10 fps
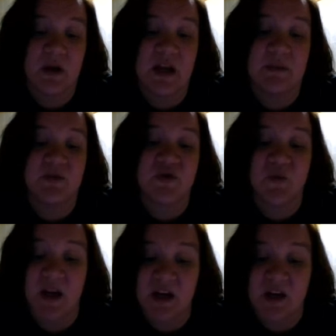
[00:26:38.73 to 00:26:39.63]
enabled
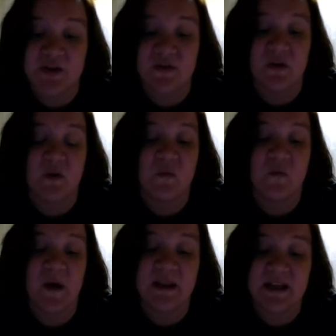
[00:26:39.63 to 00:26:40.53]
drainage of the
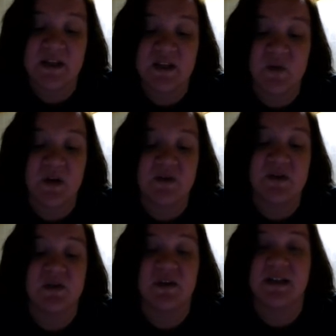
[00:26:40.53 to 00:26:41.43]
wetland
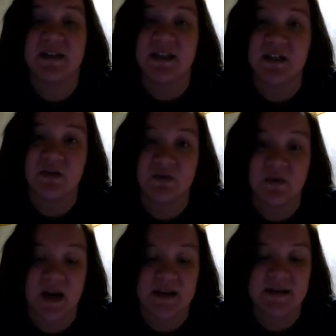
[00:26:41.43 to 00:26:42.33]
soils during seasonal
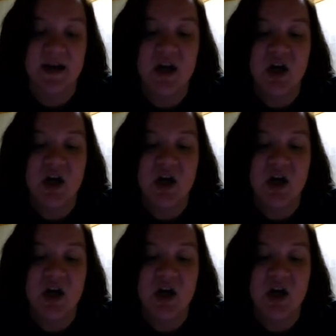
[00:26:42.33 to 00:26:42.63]
rains.